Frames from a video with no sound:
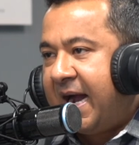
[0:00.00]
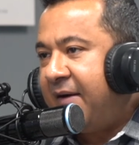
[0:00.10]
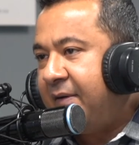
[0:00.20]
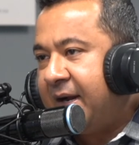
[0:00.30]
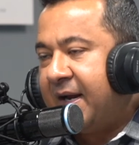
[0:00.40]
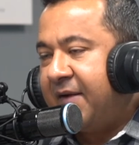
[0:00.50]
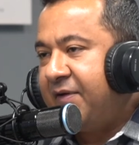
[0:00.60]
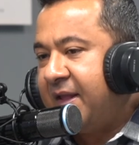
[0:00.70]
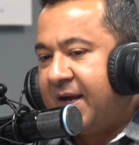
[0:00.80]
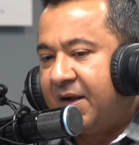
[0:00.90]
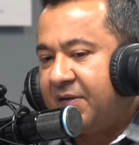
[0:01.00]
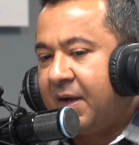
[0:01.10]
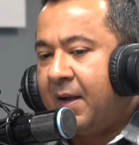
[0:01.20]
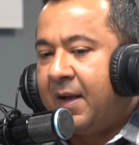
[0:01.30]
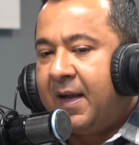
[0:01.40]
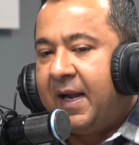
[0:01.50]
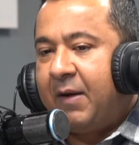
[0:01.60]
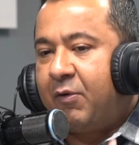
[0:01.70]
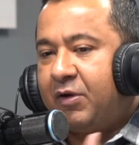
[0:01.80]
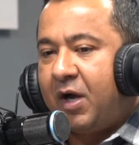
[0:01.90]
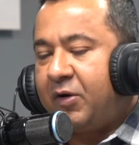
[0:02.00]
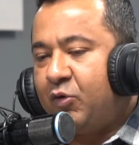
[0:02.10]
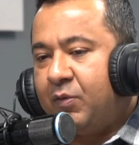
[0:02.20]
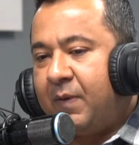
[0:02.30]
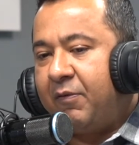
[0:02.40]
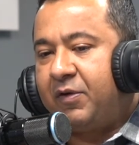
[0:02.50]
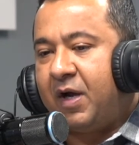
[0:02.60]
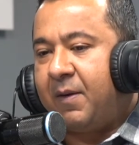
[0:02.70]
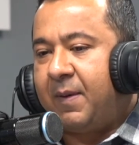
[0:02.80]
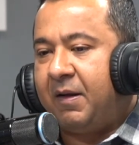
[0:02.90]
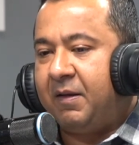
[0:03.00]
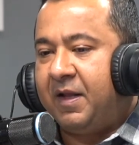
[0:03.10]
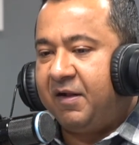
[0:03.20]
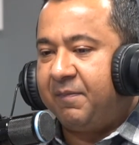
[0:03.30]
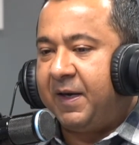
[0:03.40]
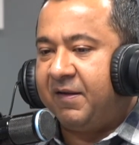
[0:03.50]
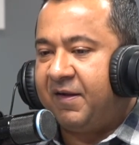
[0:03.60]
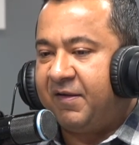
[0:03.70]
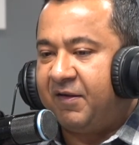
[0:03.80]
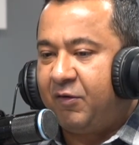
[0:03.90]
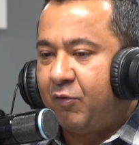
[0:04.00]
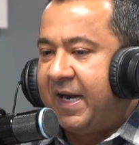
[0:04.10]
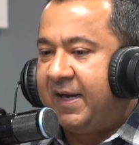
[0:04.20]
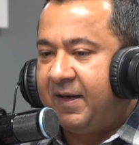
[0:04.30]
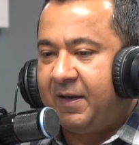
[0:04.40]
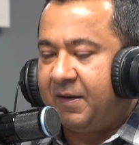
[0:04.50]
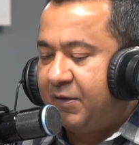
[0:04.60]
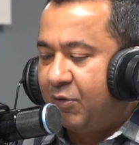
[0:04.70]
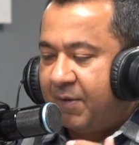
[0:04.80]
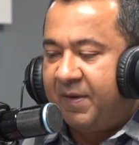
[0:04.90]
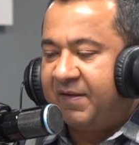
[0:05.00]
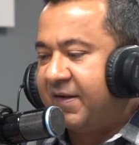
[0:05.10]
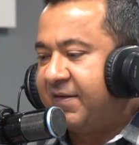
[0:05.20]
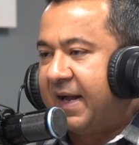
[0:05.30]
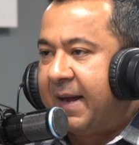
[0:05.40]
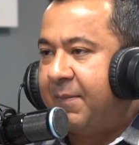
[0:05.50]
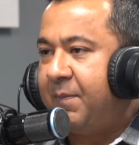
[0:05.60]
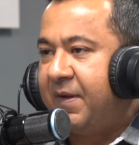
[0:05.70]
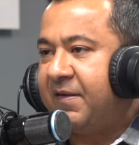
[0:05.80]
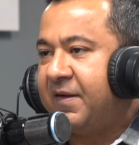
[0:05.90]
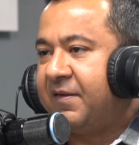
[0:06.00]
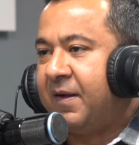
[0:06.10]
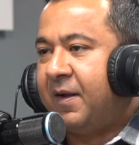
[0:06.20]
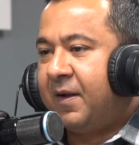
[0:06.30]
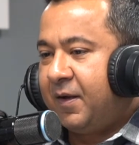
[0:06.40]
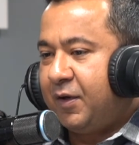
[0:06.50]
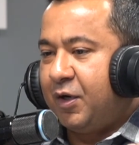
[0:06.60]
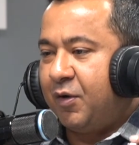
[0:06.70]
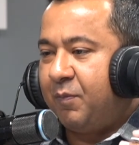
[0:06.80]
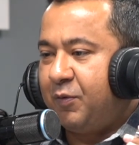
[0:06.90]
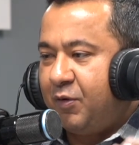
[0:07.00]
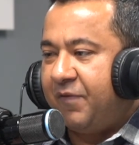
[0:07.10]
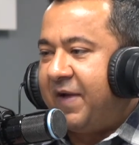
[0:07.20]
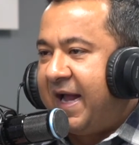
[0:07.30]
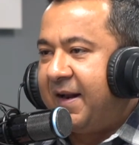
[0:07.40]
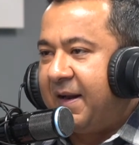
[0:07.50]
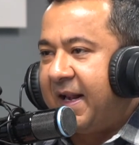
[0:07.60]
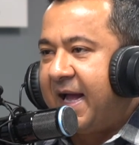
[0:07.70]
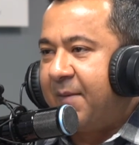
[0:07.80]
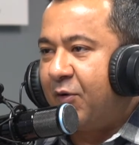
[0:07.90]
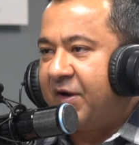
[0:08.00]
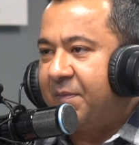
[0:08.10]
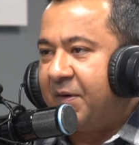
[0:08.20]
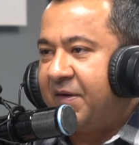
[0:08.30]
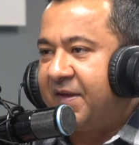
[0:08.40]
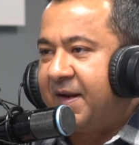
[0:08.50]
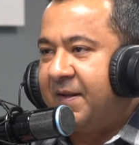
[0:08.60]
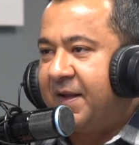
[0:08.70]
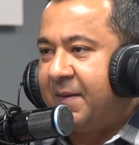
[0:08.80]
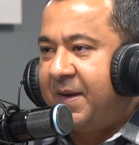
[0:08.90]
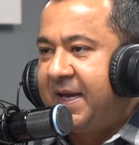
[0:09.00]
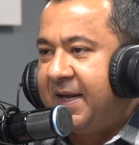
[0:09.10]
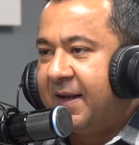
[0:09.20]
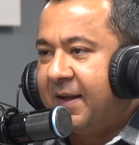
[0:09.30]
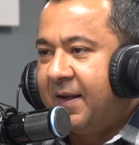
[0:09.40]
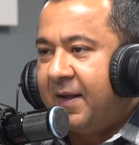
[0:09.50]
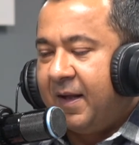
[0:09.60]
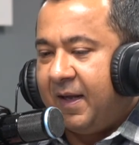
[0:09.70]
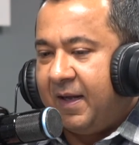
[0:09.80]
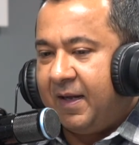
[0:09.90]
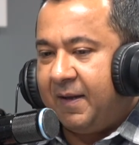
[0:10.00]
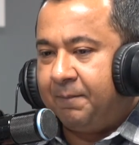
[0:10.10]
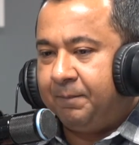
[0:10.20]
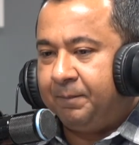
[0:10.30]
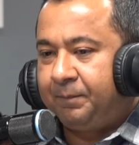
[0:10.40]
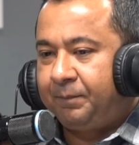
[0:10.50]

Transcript: and hiring and everything else. And I want to talk to, I want to talk about this because this is great because you're in business. I'm in business. You know, you have had a lot more experience than, than me. Um,